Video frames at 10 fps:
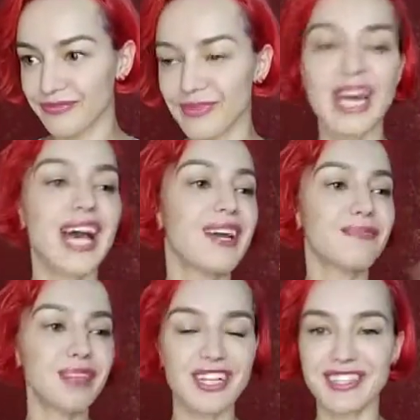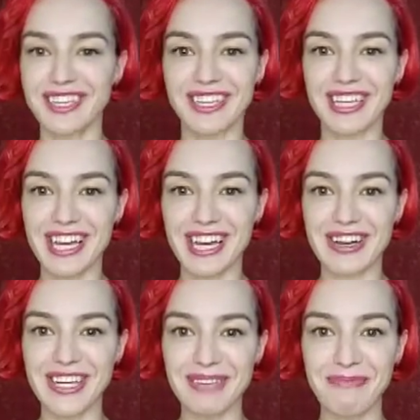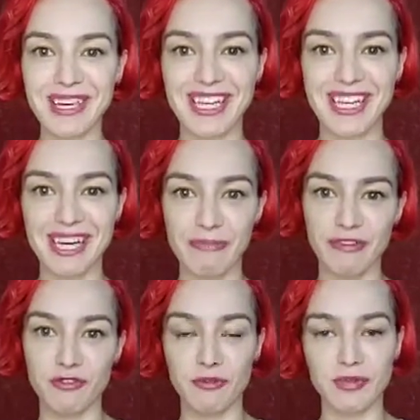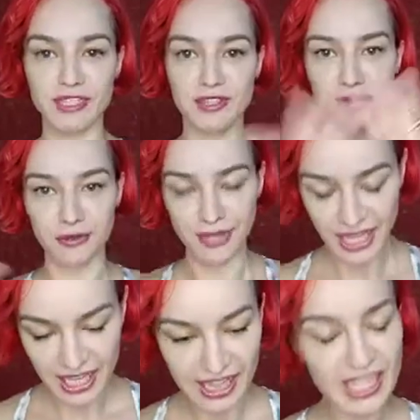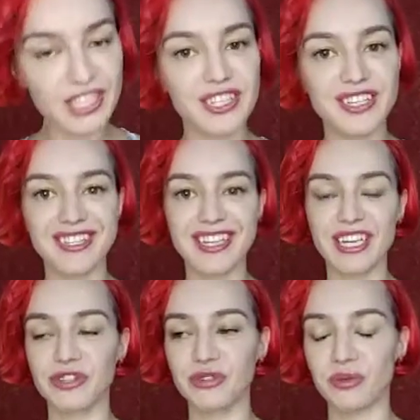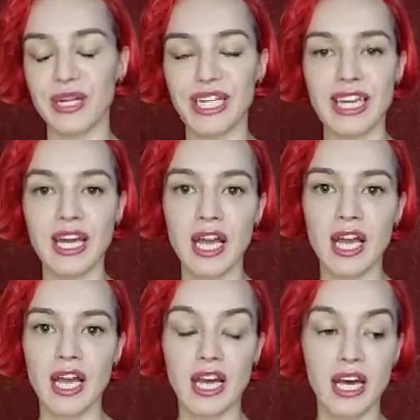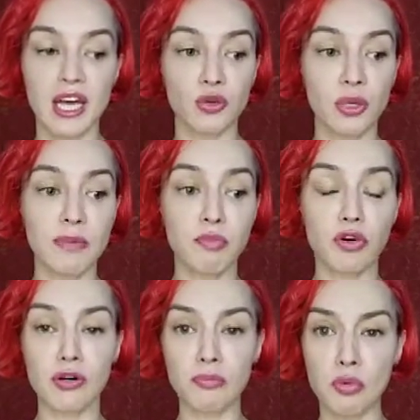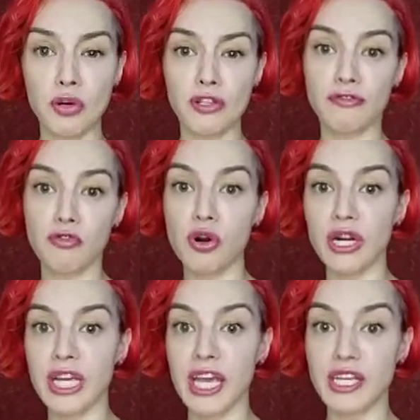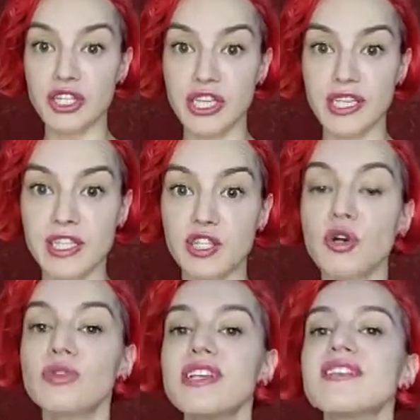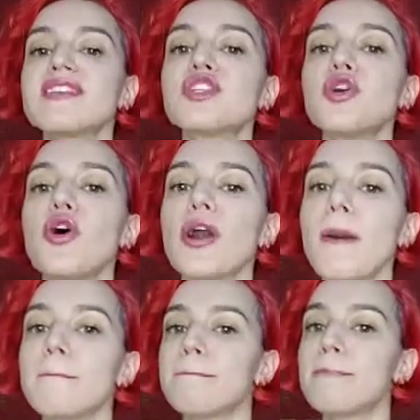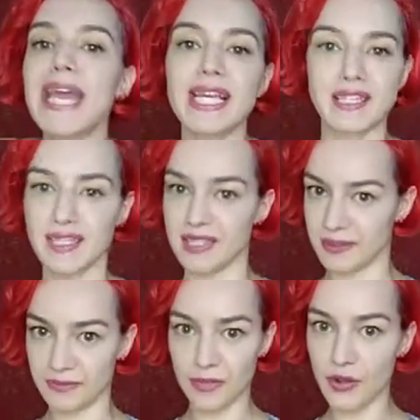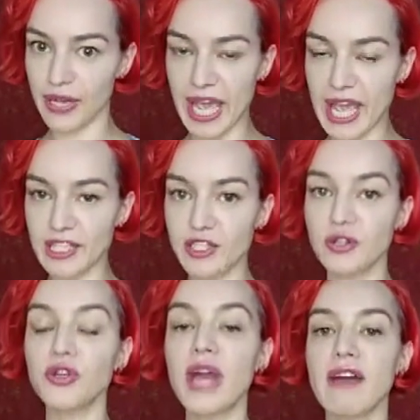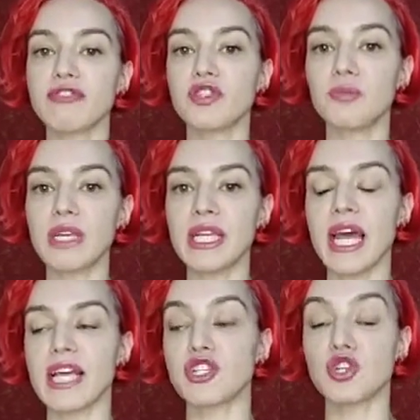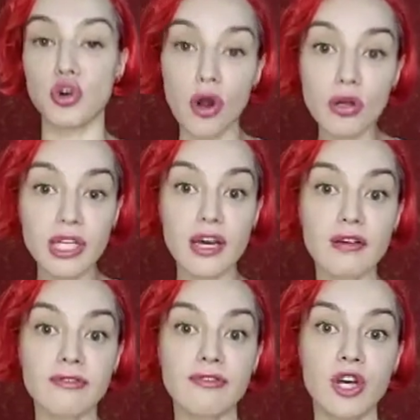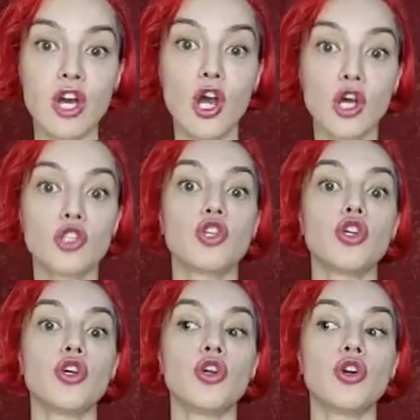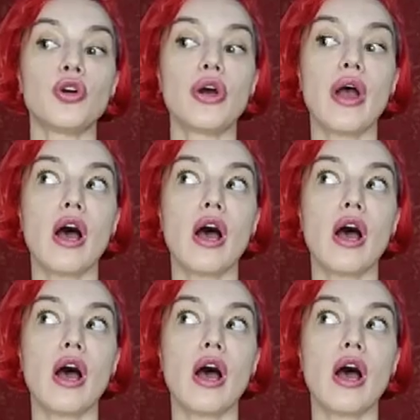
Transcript: but I am not an Olympic performer, so let's just stick to 24.4 kgs. So this is your base, okay? So you have to be like strong enough to